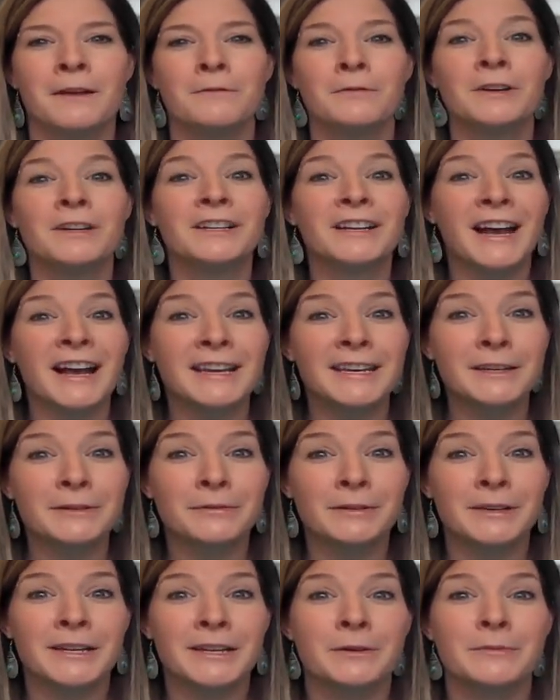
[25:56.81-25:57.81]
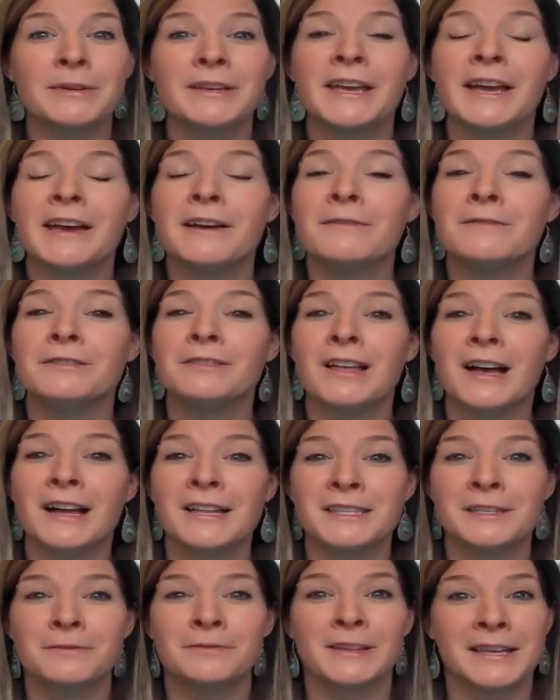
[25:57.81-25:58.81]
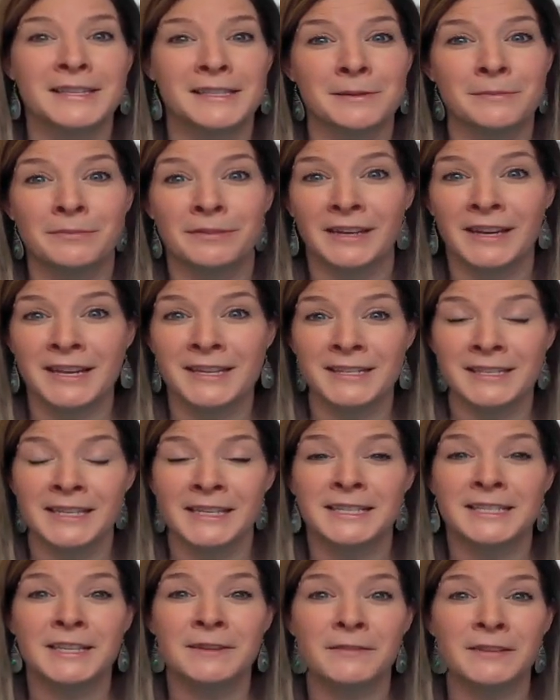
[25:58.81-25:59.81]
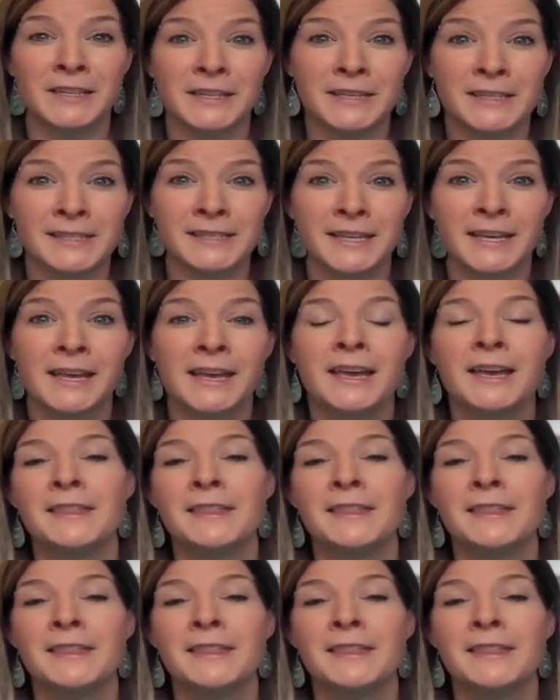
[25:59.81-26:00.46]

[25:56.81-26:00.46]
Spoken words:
For guided reading, we have lots of lesson plans and activities